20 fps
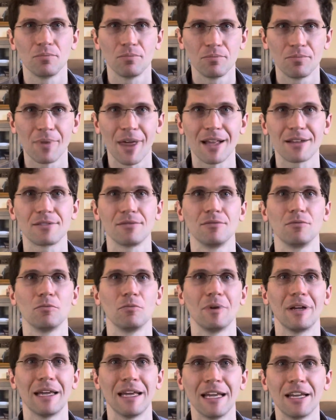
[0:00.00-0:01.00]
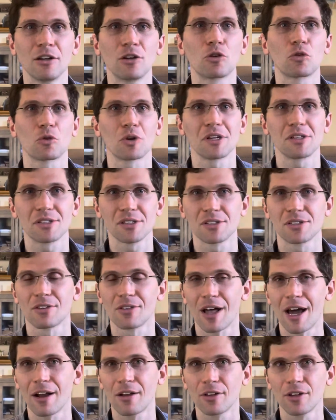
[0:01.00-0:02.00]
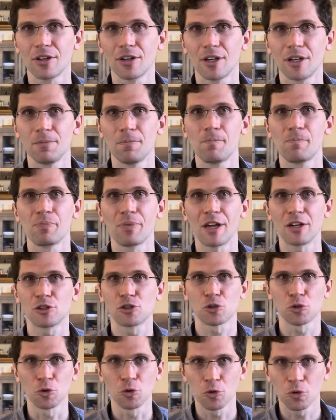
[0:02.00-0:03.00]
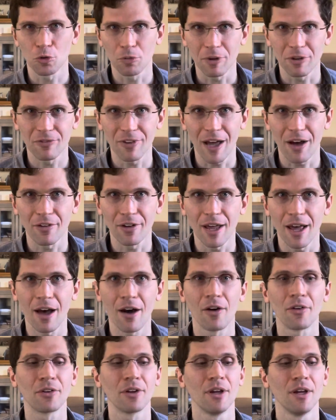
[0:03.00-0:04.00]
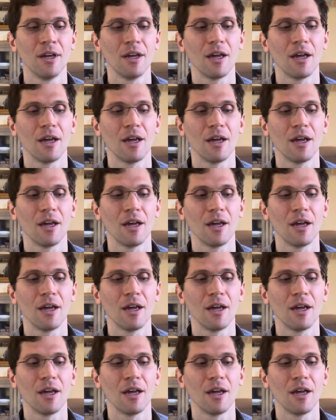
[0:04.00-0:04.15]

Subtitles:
that increases the likelihood that truth will be found out